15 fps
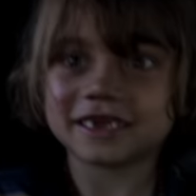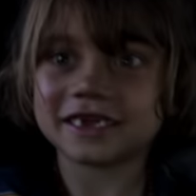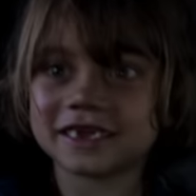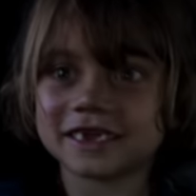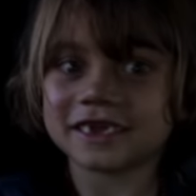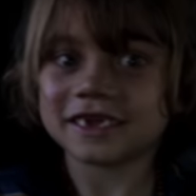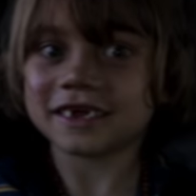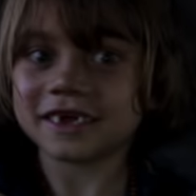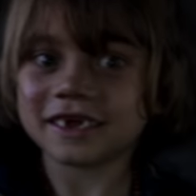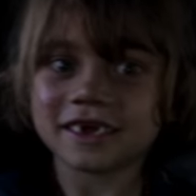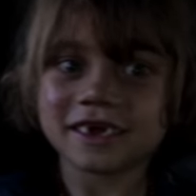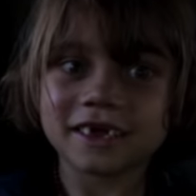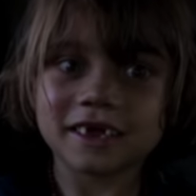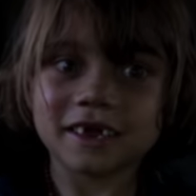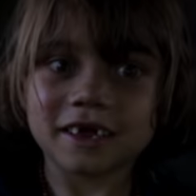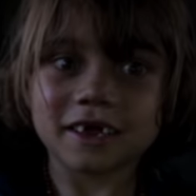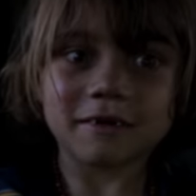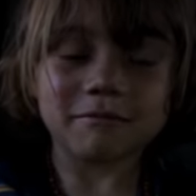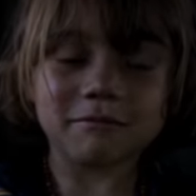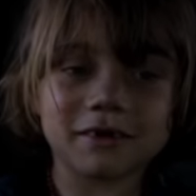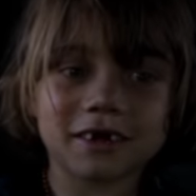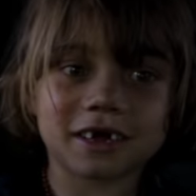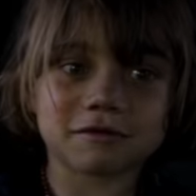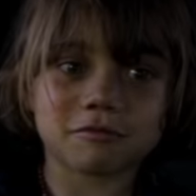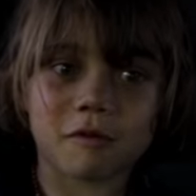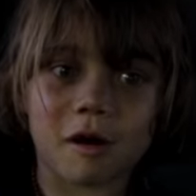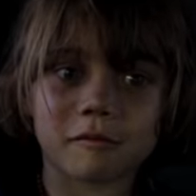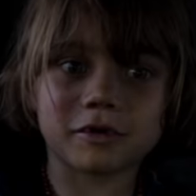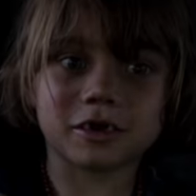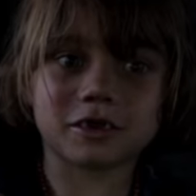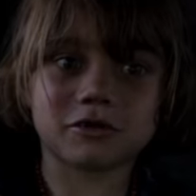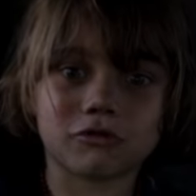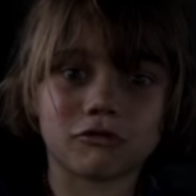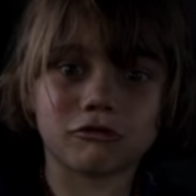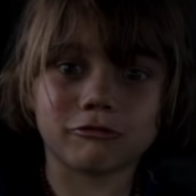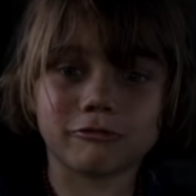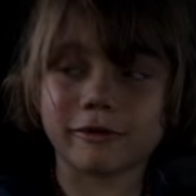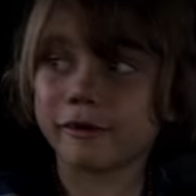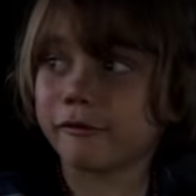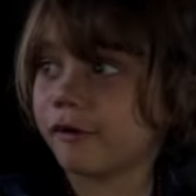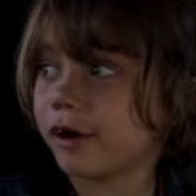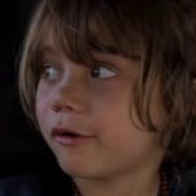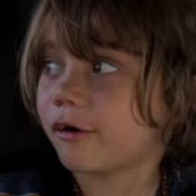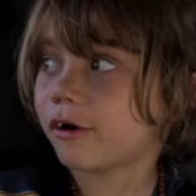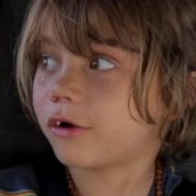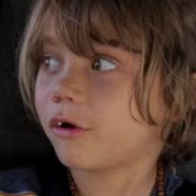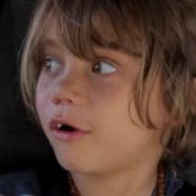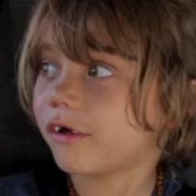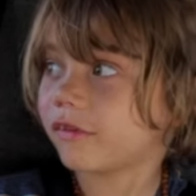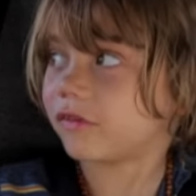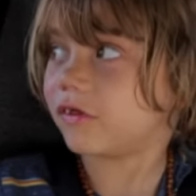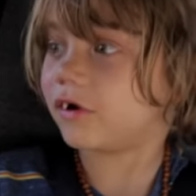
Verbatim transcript: would you think that? Because mommy told me we were going